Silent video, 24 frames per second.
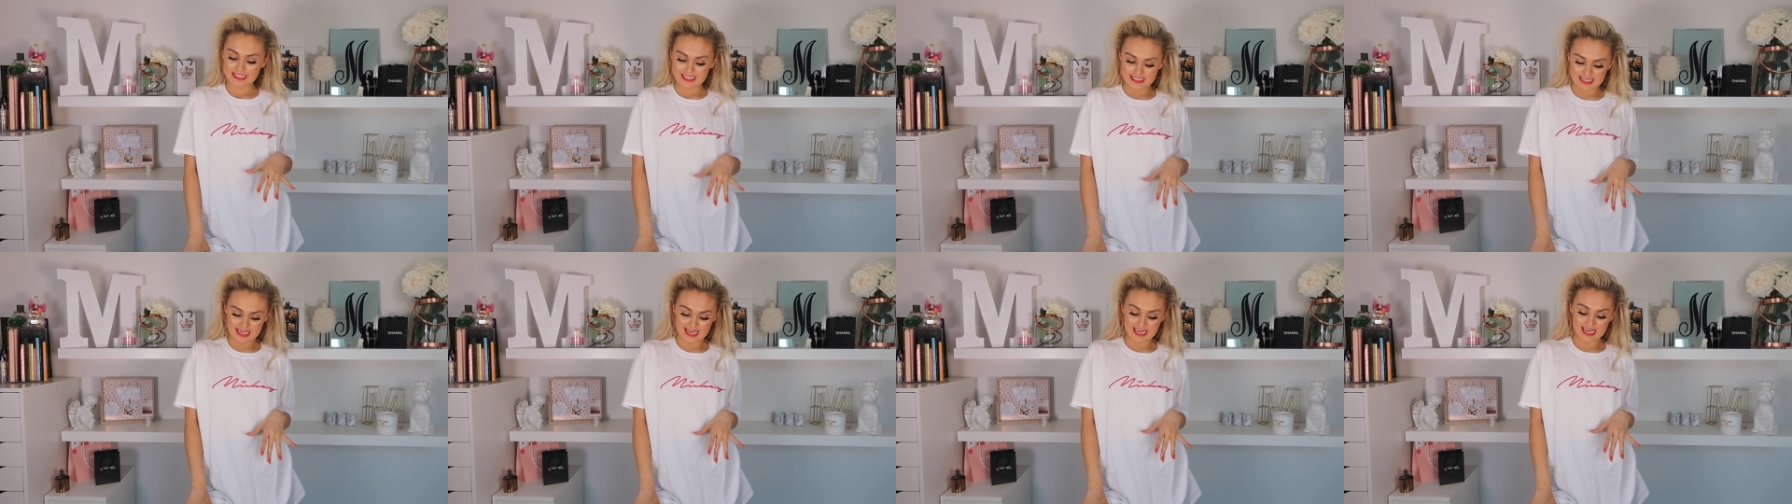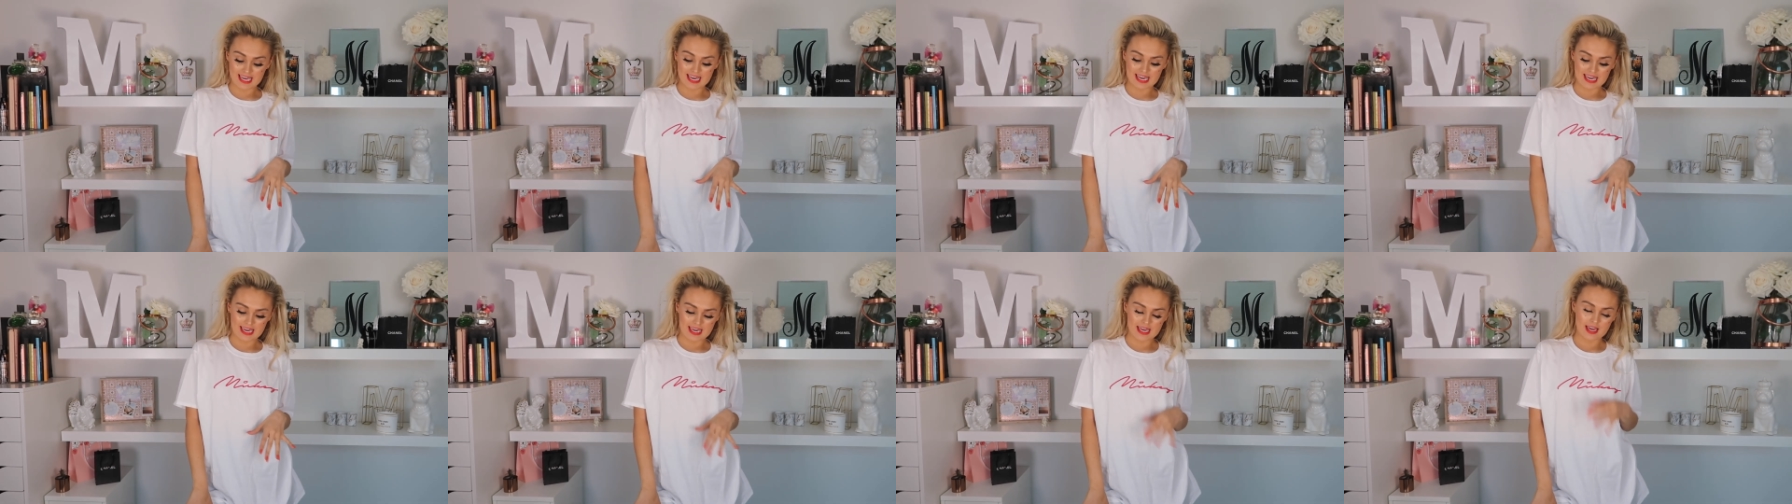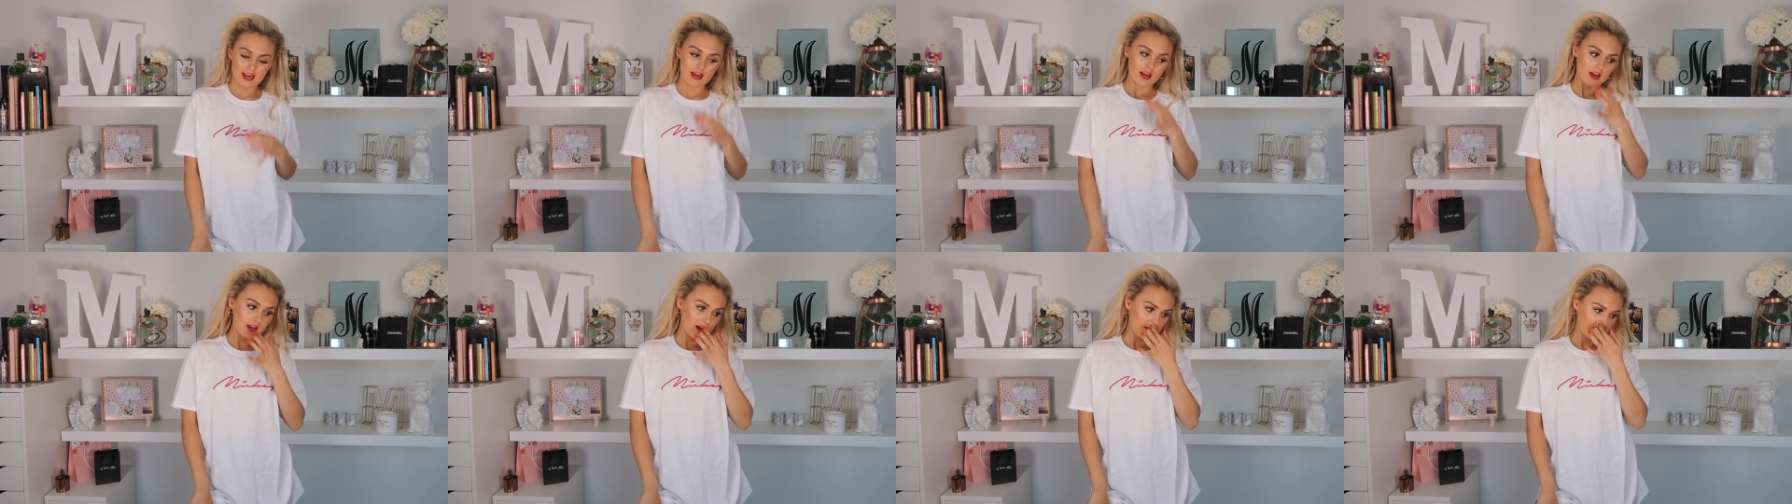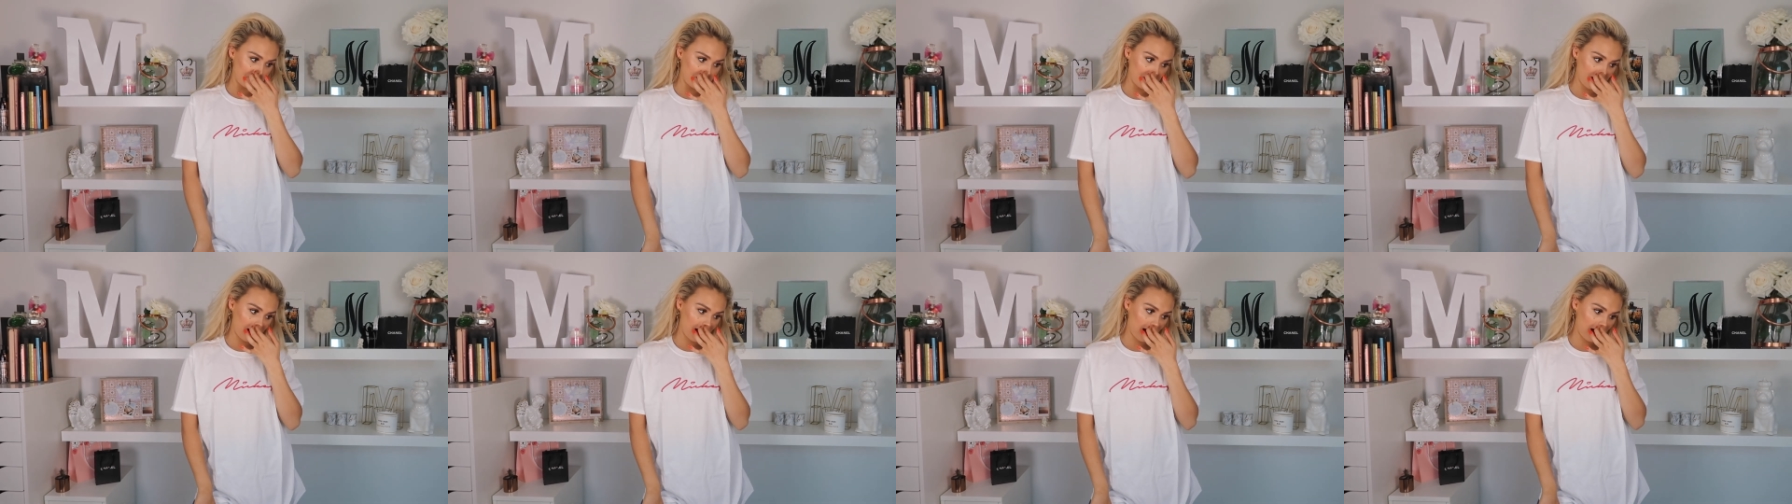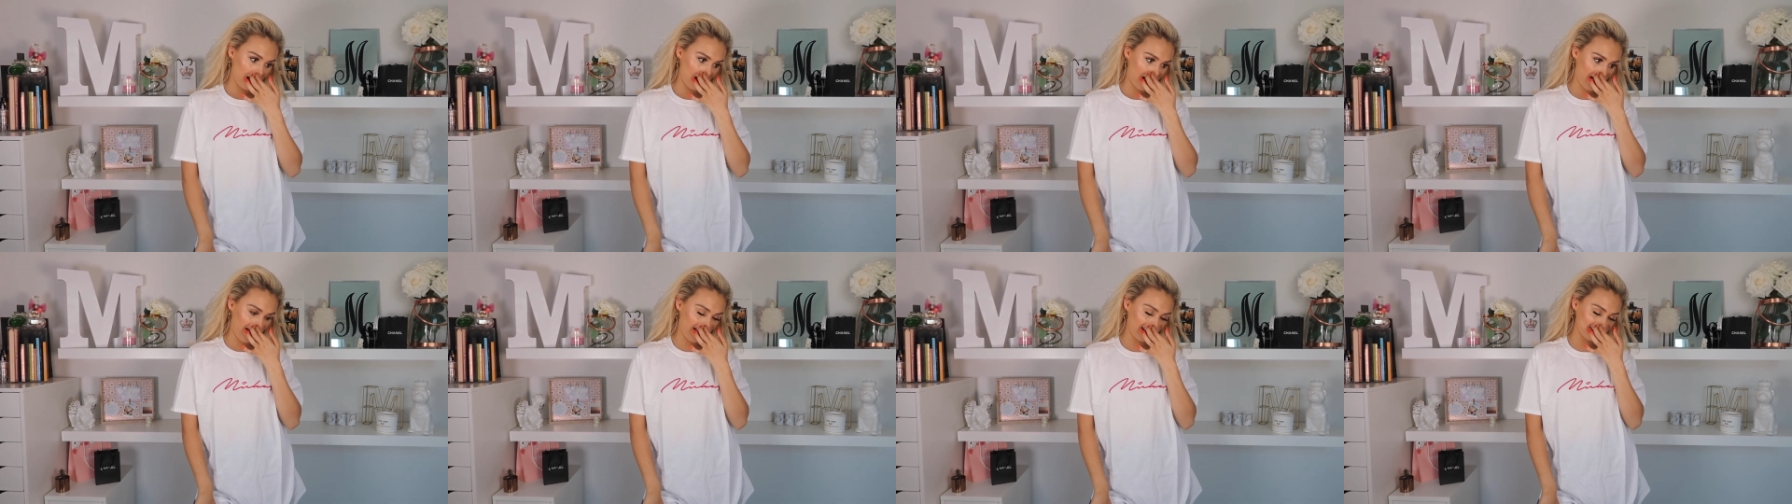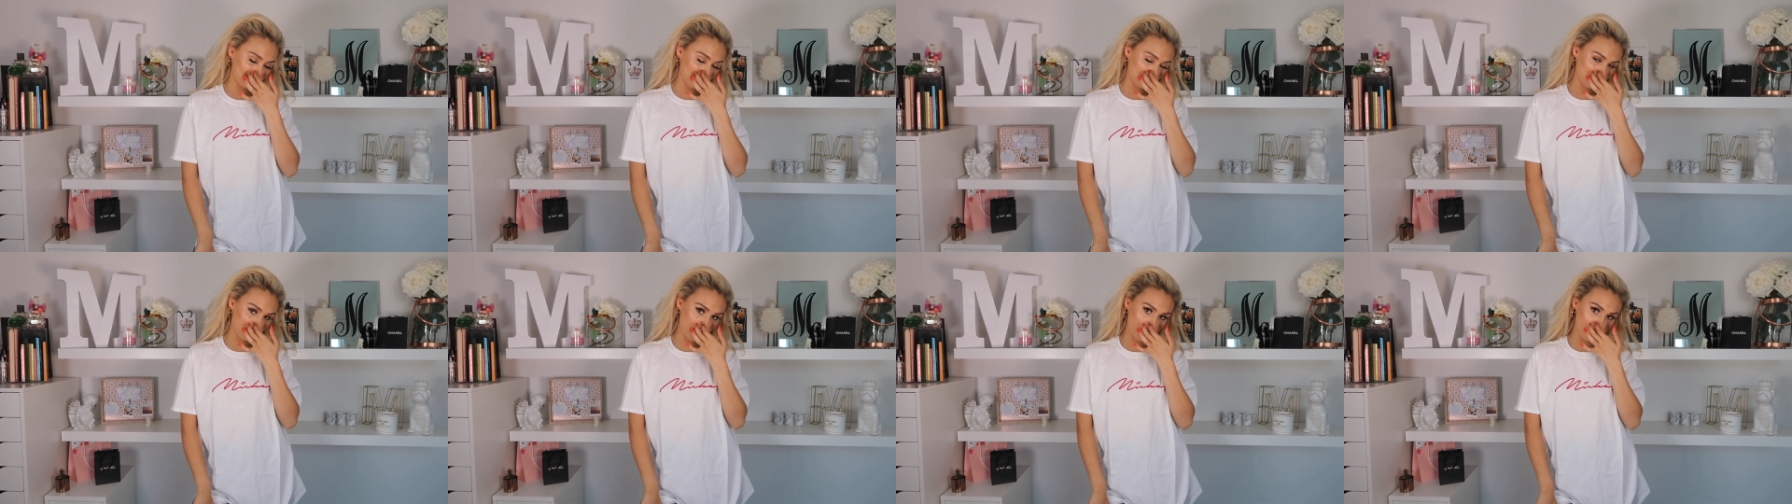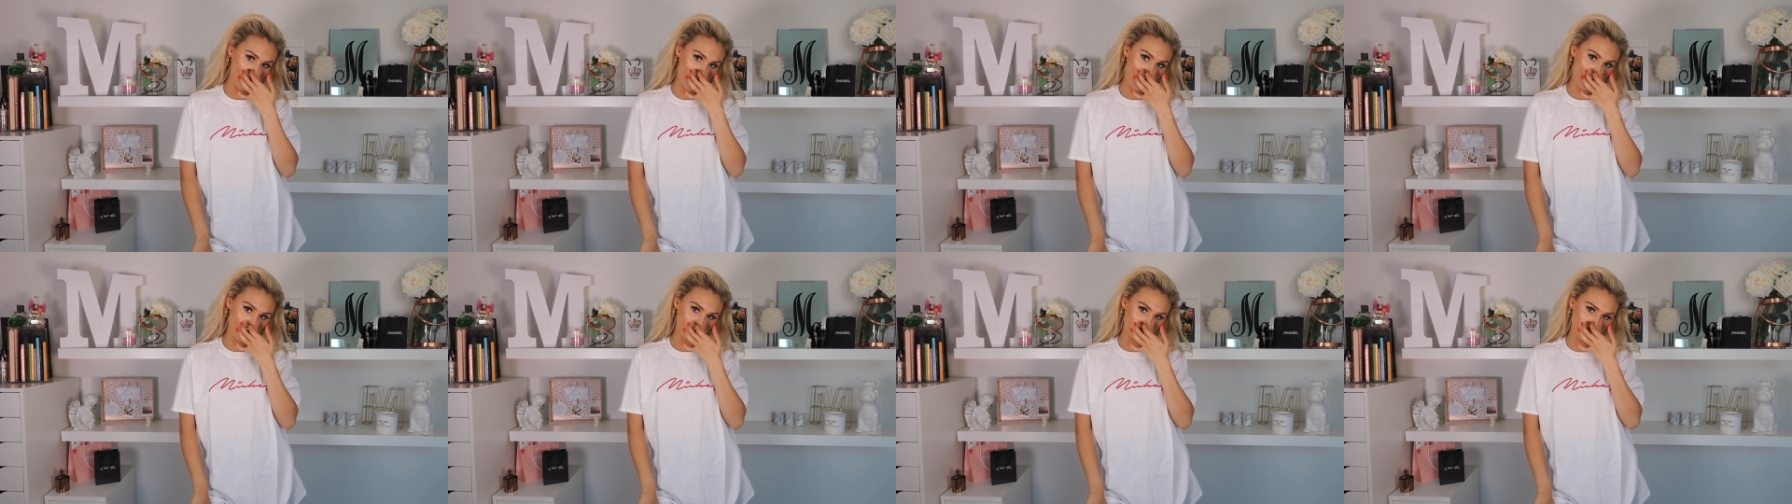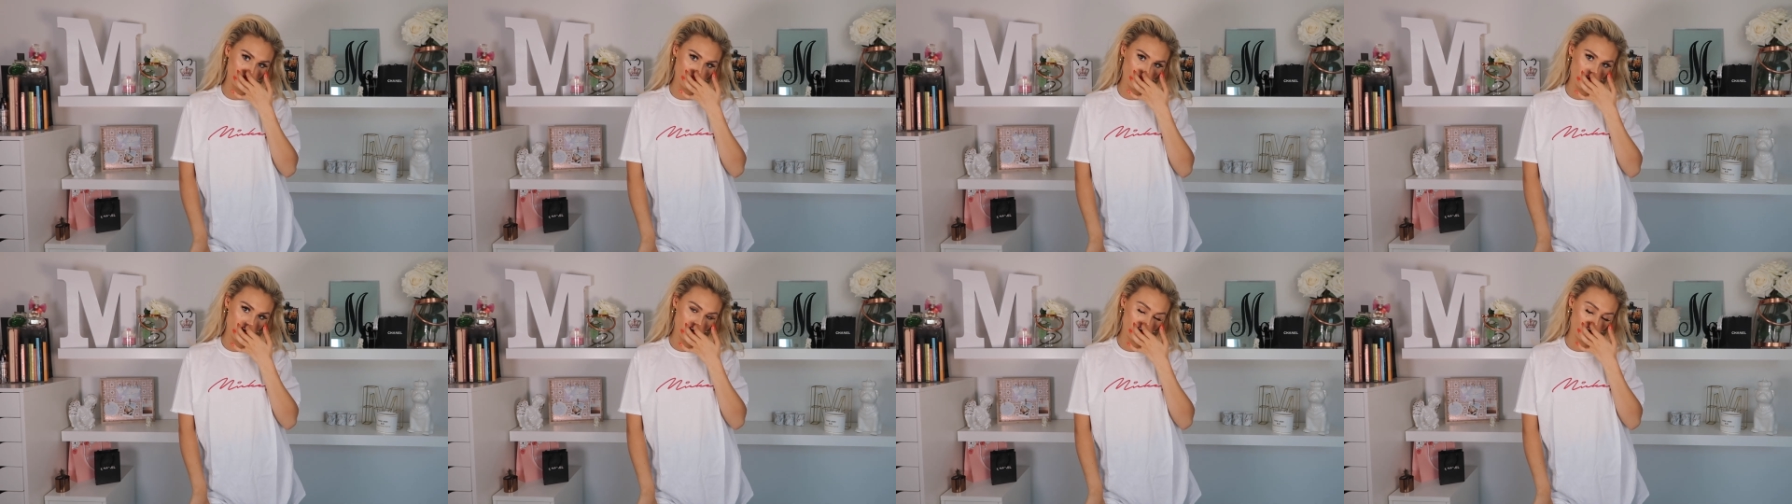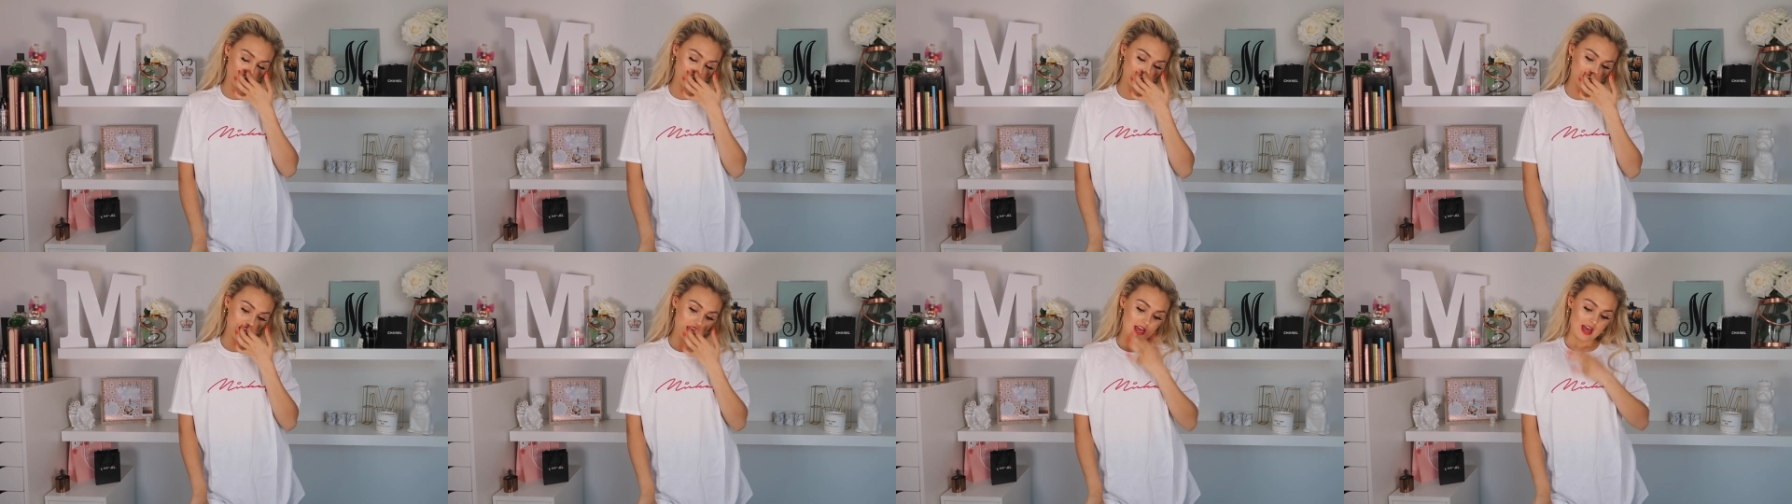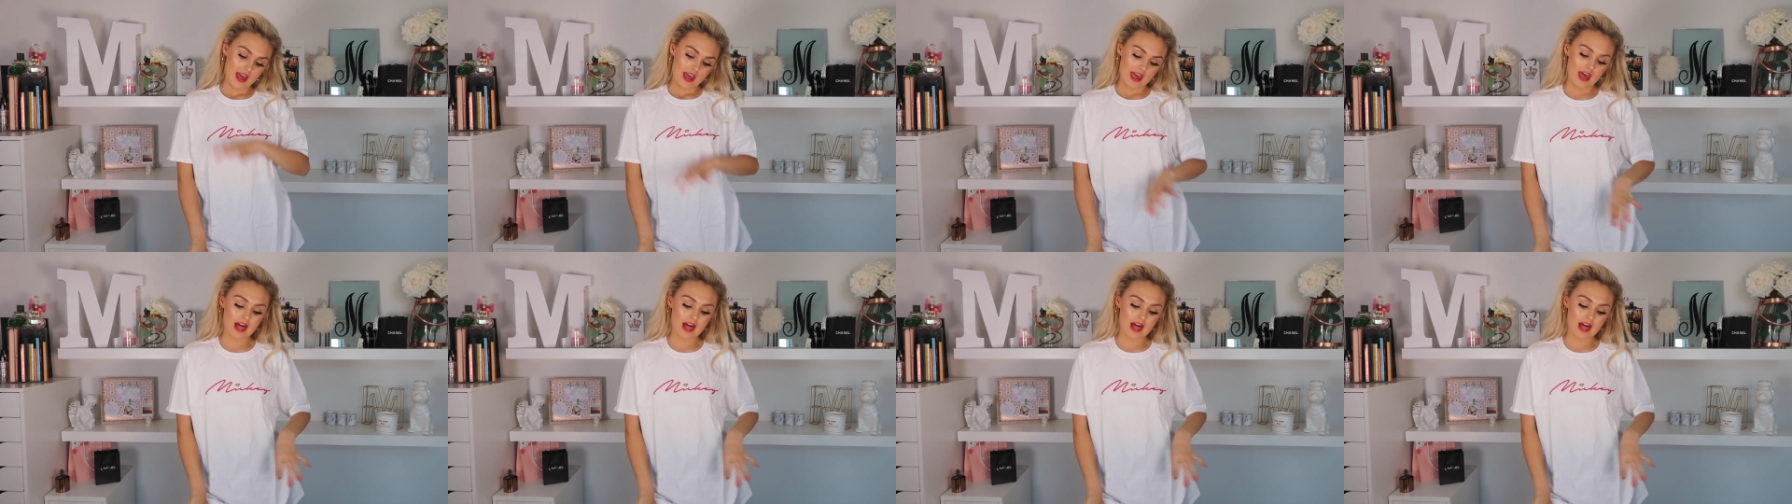tee but as I don't have one